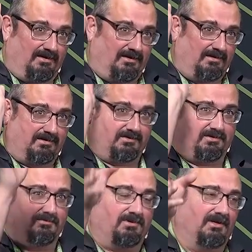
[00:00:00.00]
it's
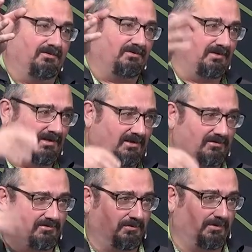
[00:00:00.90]

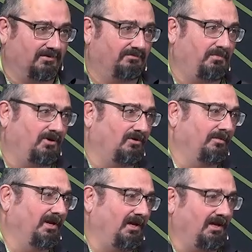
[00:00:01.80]
$2,000 worth of
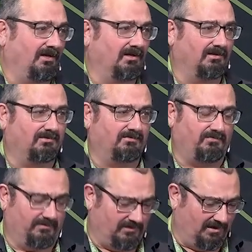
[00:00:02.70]
permitting, it's
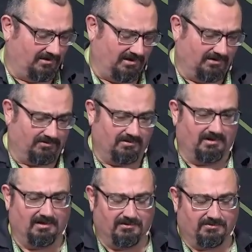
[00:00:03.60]

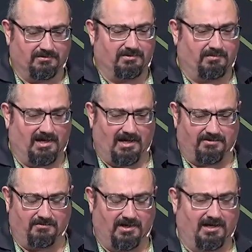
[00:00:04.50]
$15,000 worth of
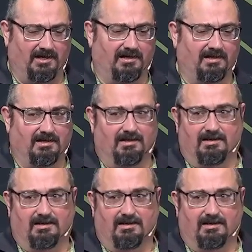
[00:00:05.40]
pathway,